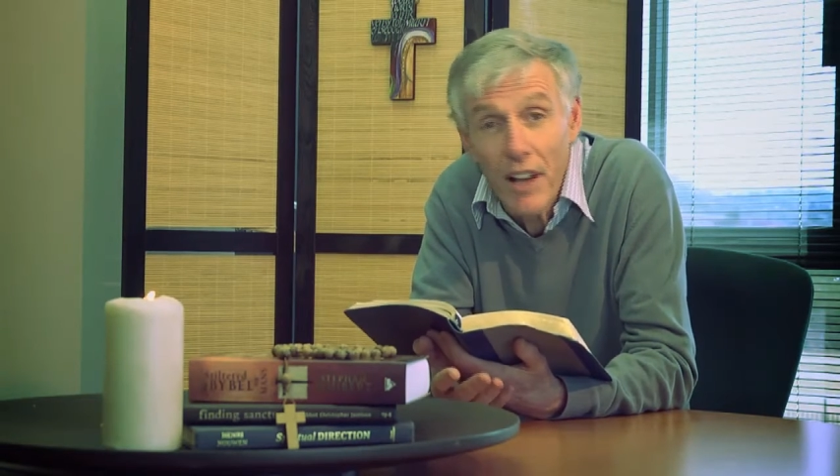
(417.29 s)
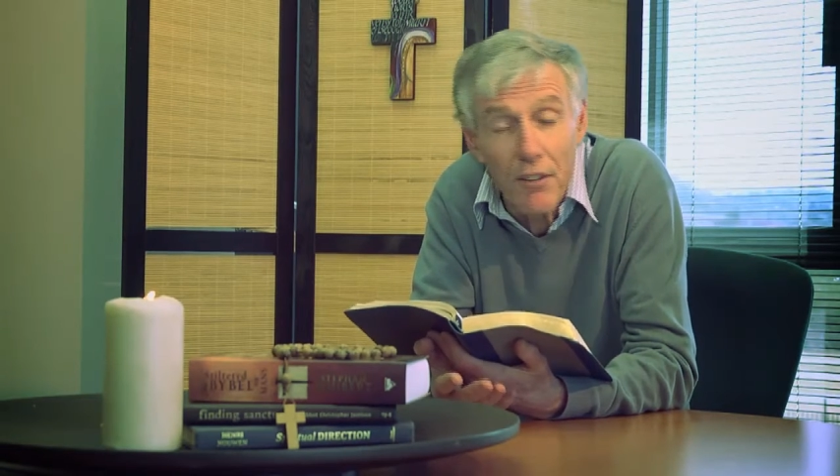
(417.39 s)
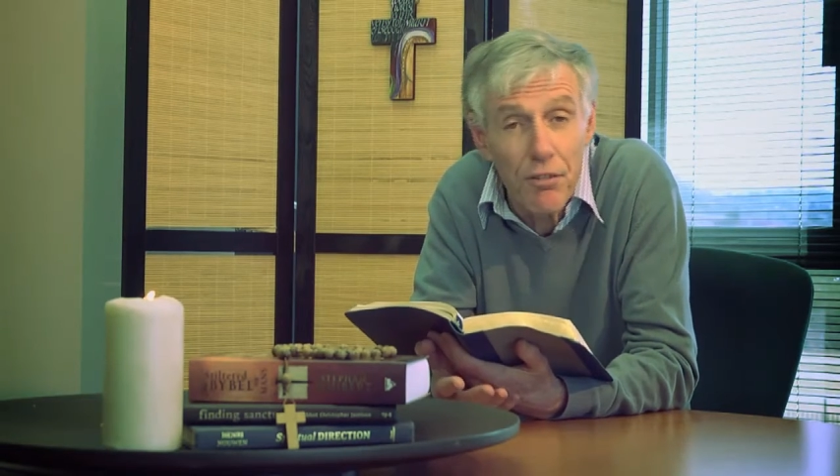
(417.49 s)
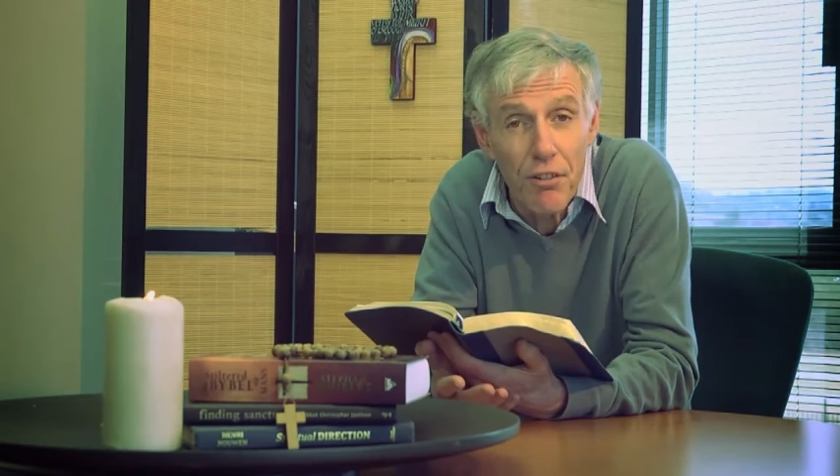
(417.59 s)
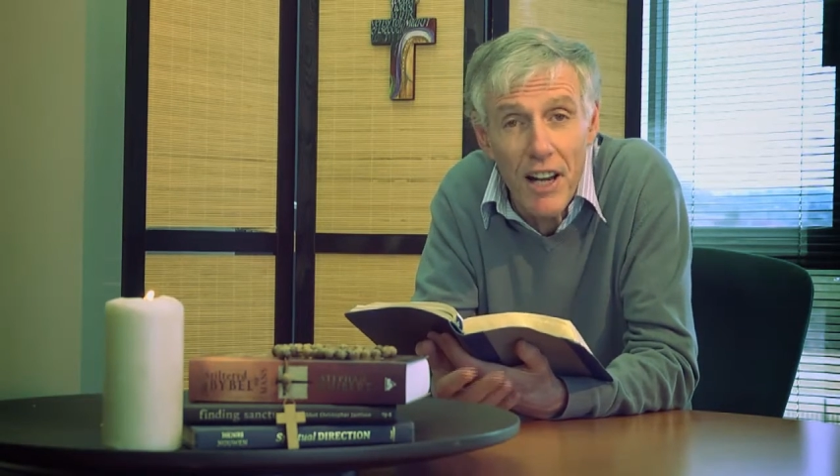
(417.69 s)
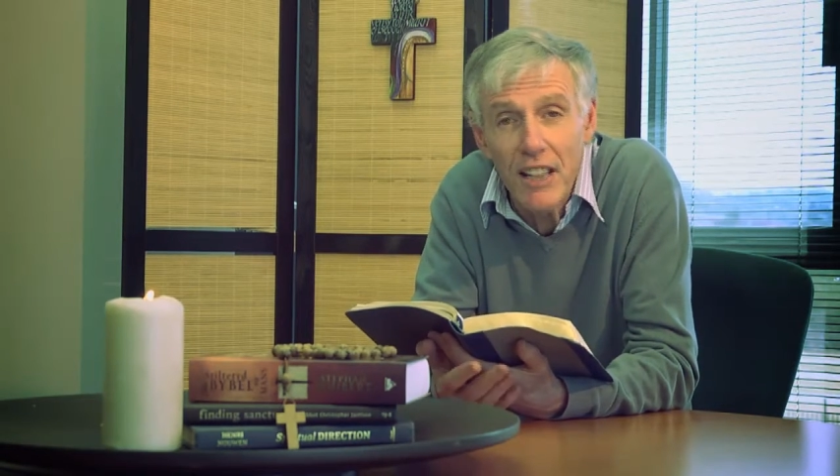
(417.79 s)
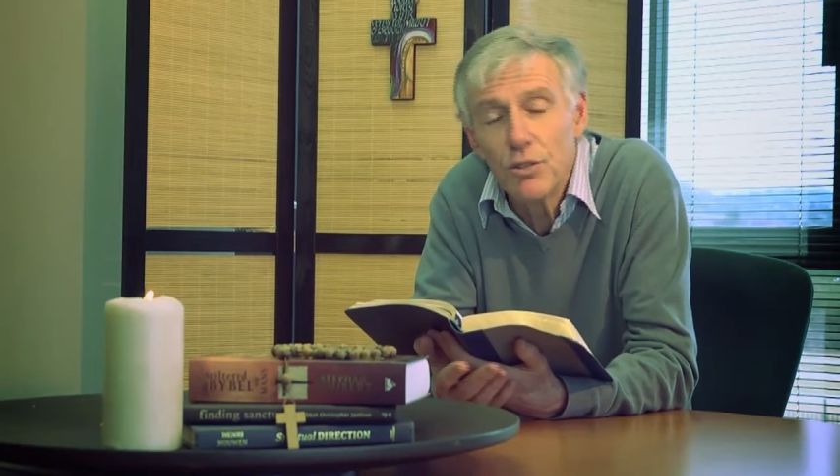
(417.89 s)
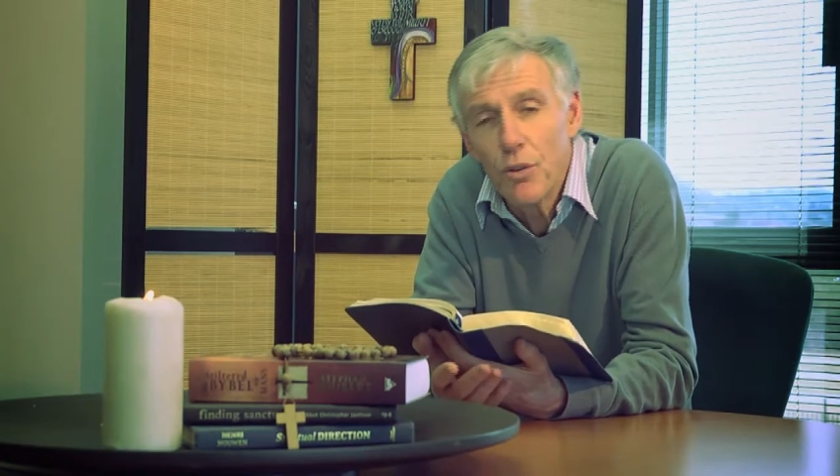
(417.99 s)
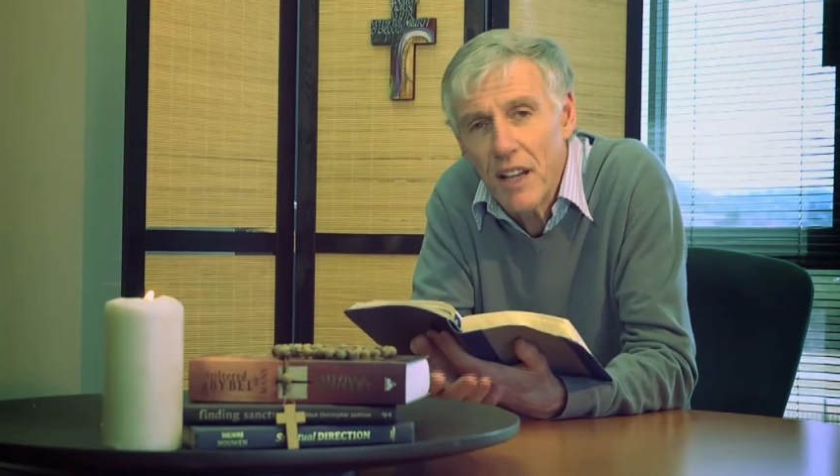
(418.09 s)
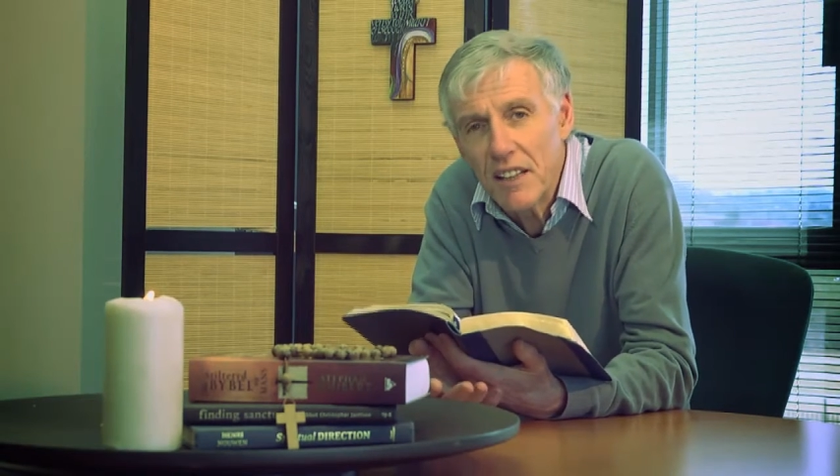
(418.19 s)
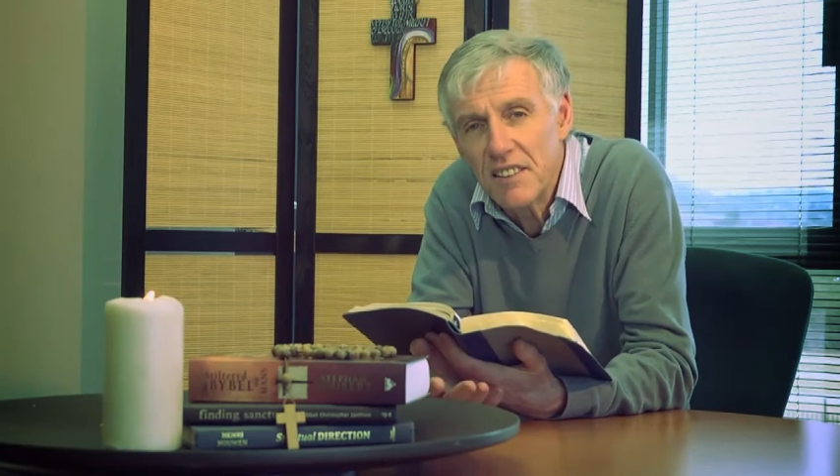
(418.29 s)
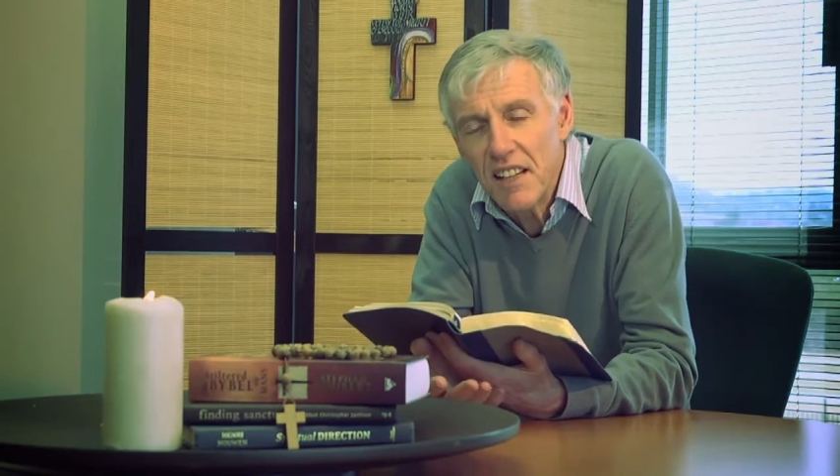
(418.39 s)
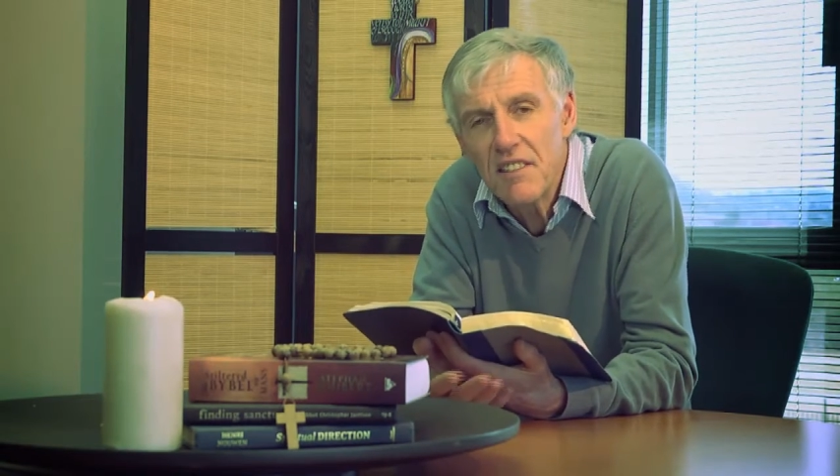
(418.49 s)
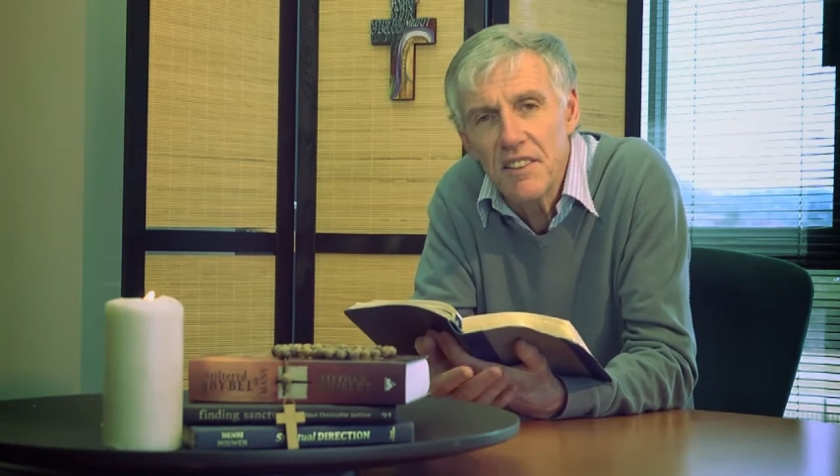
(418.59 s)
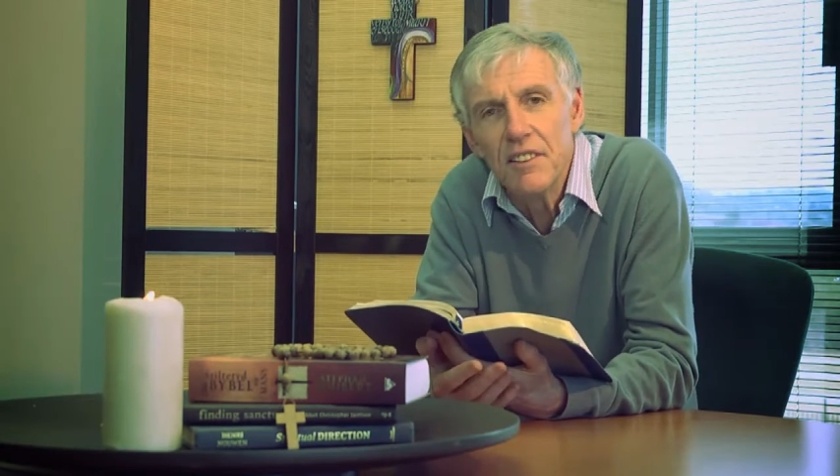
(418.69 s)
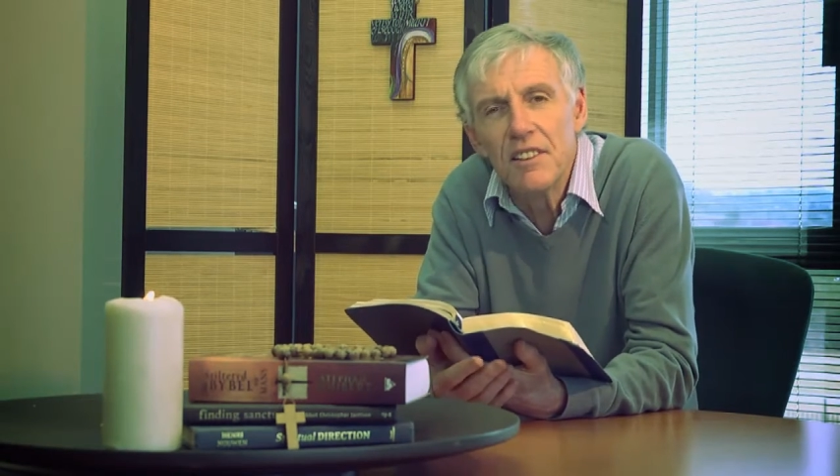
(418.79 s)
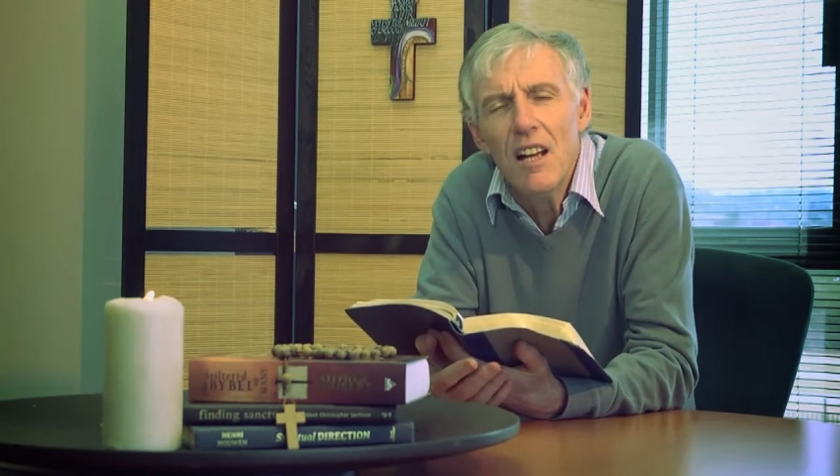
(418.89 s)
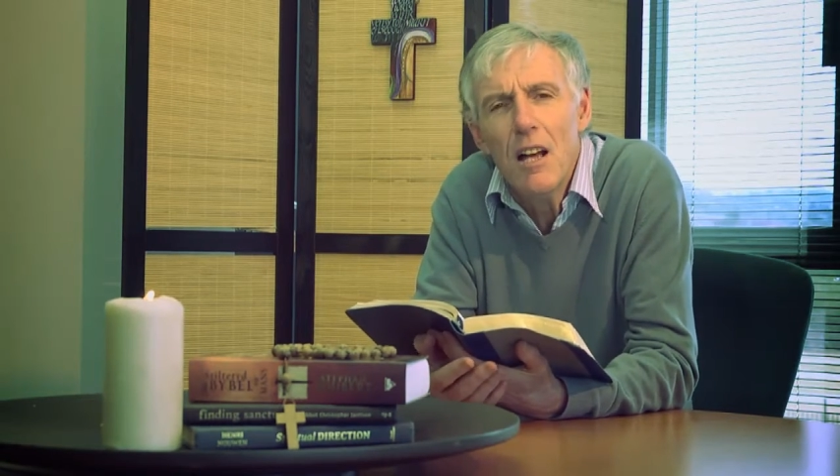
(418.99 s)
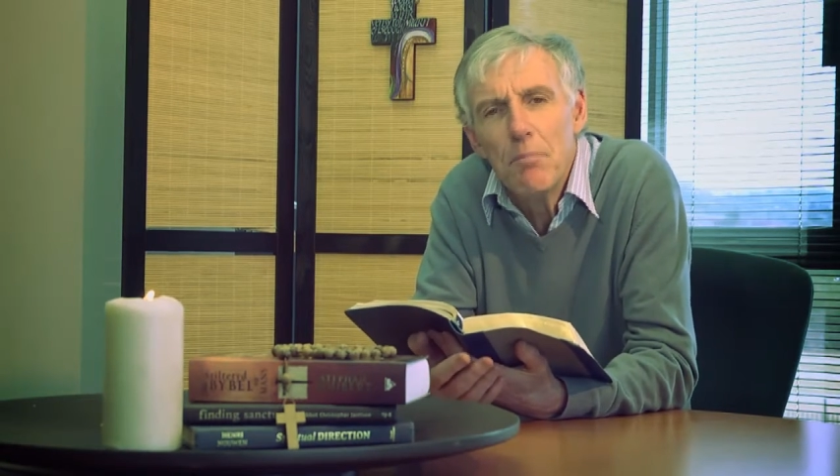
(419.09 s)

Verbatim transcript: that phrase or that sentence.